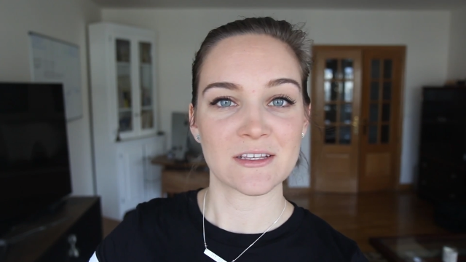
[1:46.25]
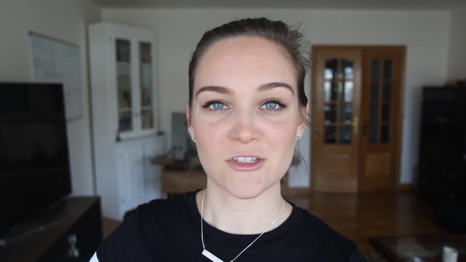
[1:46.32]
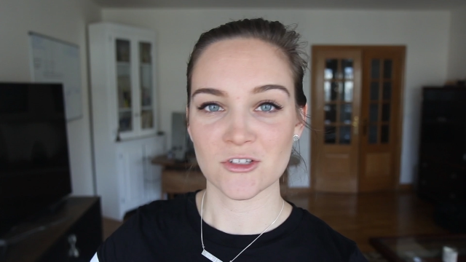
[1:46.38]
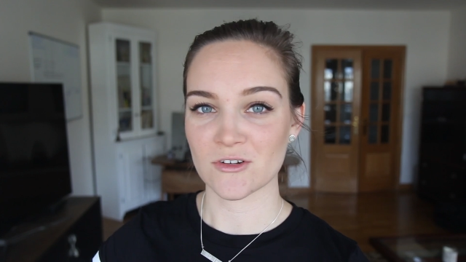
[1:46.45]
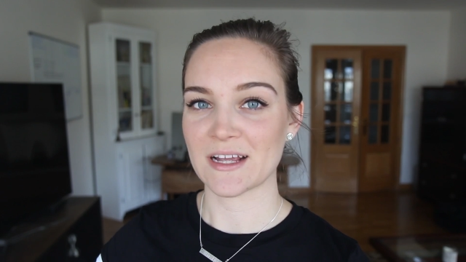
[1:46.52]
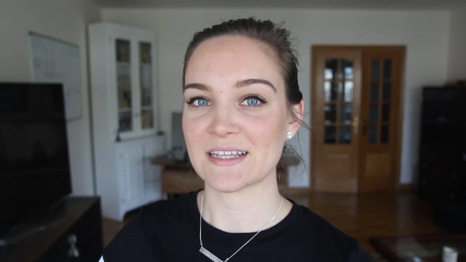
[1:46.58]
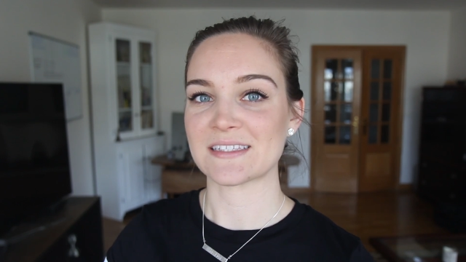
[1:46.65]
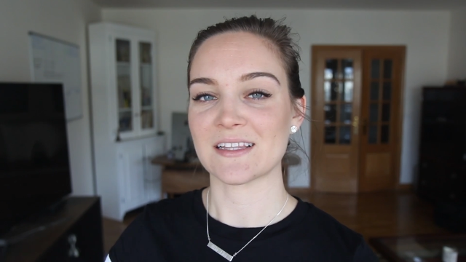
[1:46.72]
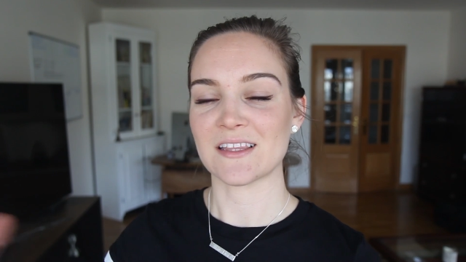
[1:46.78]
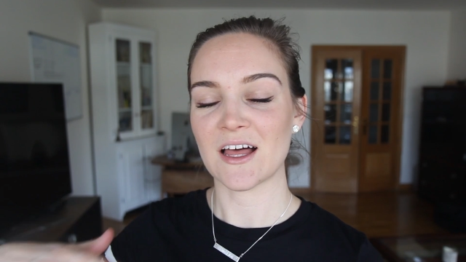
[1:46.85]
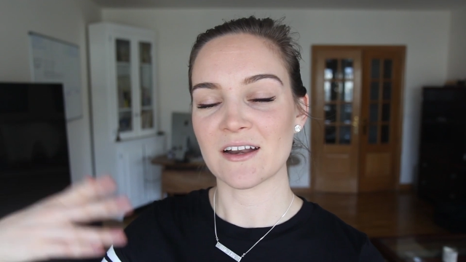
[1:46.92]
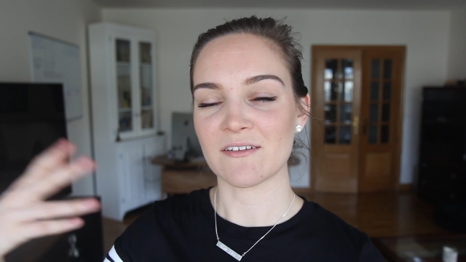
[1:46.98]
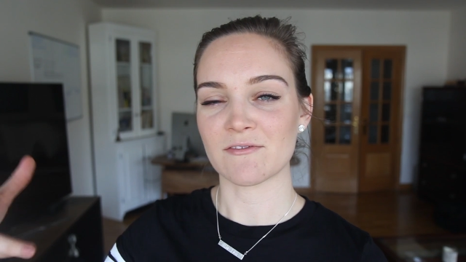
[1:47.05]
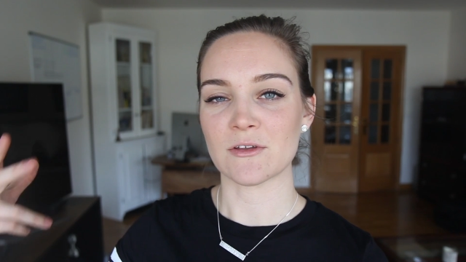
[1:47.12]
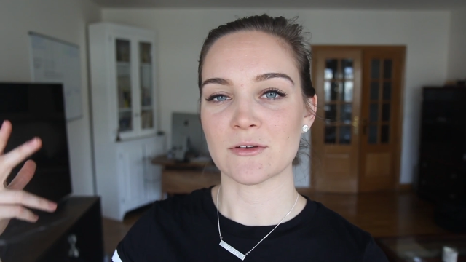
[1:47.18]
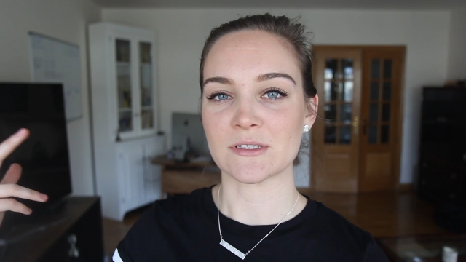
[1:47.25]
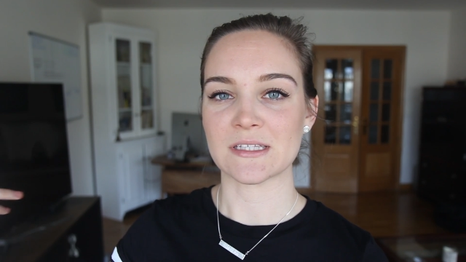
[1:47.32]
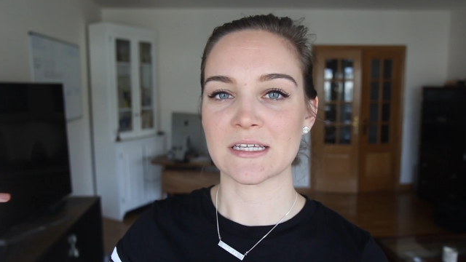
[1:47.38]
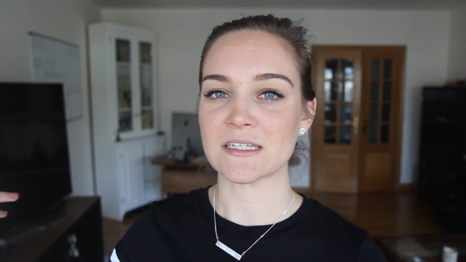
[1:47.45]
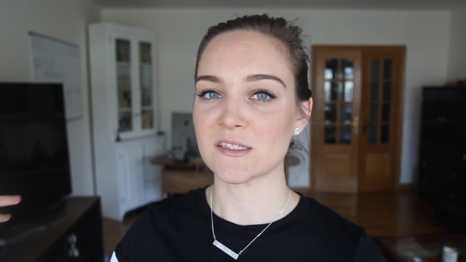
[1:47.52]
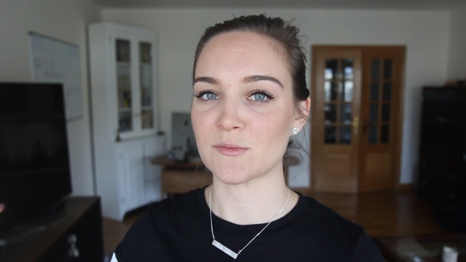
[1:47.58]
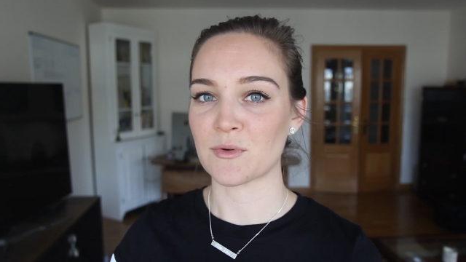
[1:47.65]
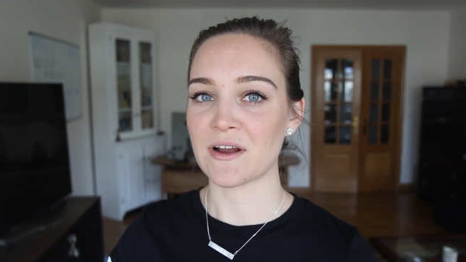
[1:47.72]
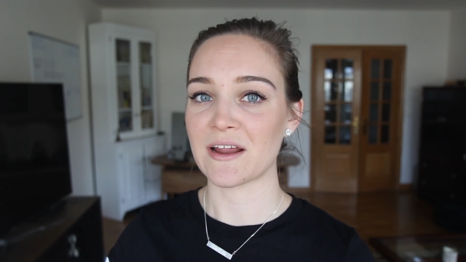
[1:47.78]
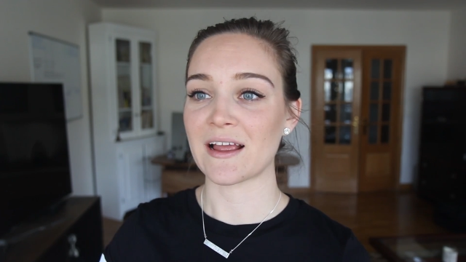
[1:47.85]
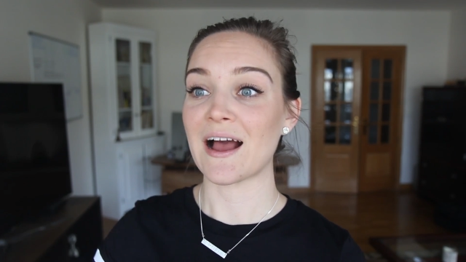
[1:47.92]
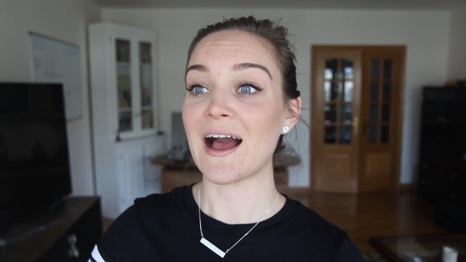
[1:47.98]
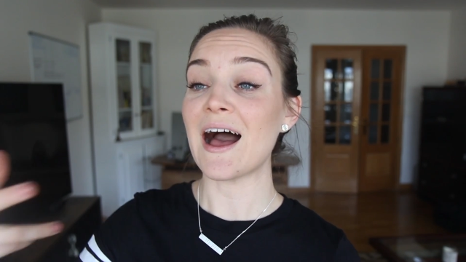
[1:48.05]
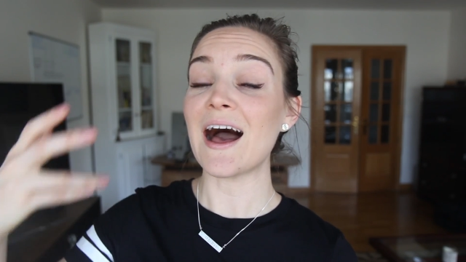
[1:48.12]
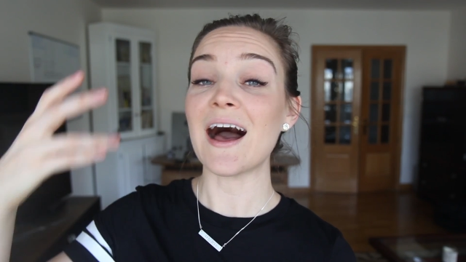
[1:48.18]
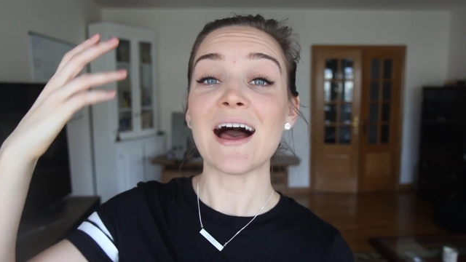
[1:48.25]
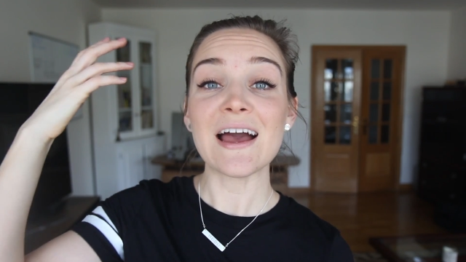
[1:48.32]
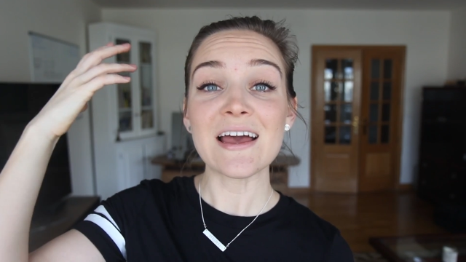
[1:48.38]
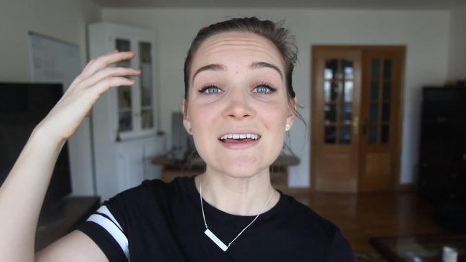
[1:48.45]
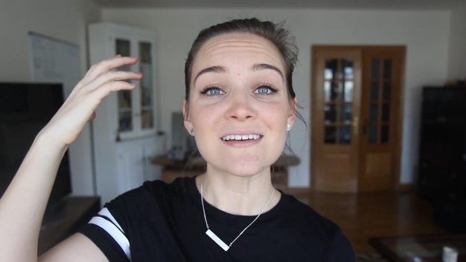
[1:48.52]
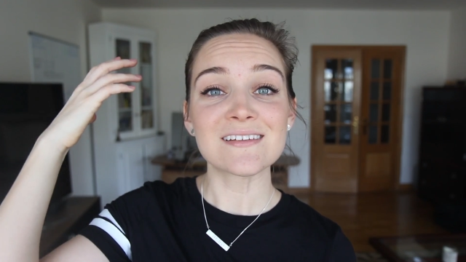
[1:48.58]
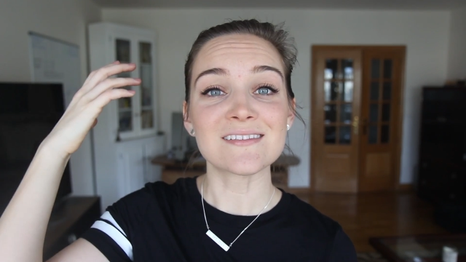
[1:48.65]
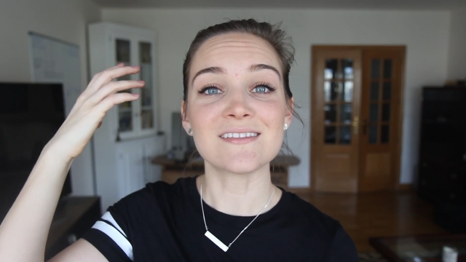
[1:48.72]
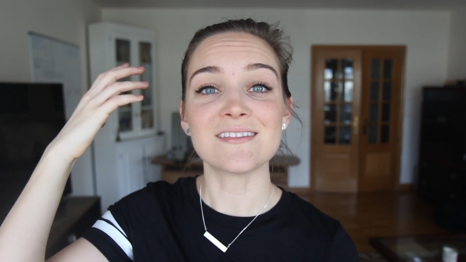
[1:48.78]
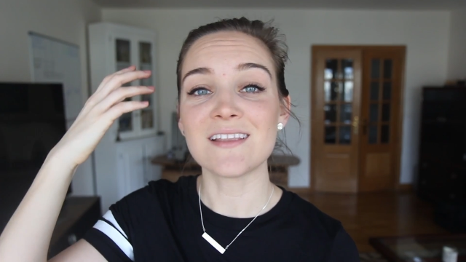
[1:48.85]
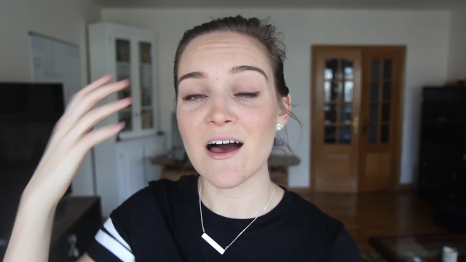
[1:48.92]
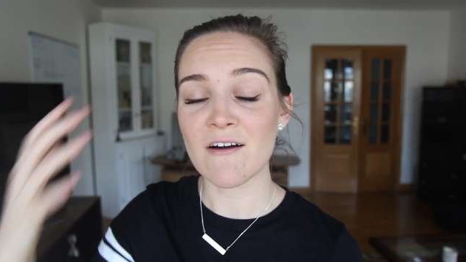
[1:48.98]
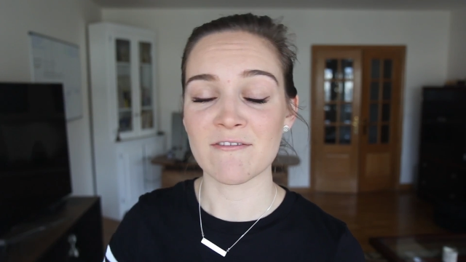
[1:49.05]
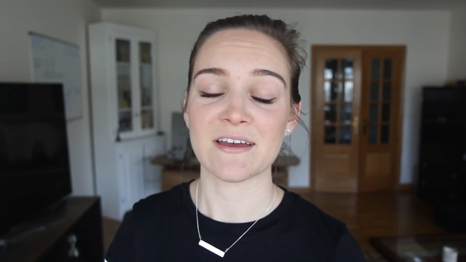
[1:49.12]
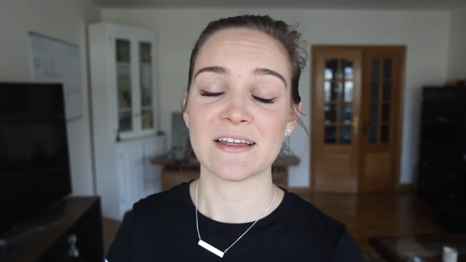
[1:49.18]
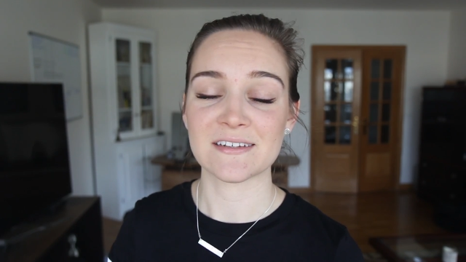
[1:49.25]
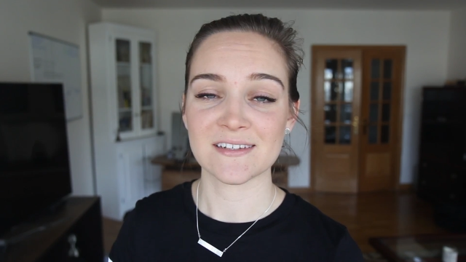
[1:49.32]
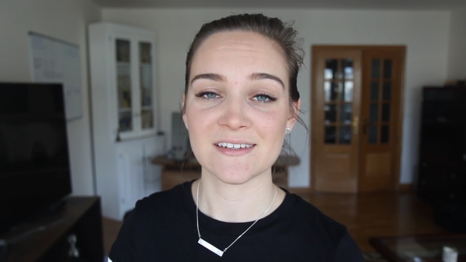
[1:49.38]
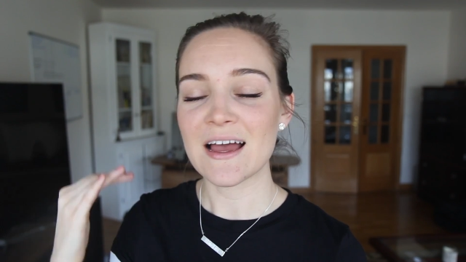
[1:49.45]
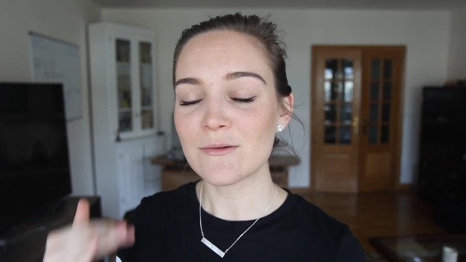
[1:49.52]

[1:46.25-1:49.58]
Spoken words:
the stress a lot of those things bring, I love it.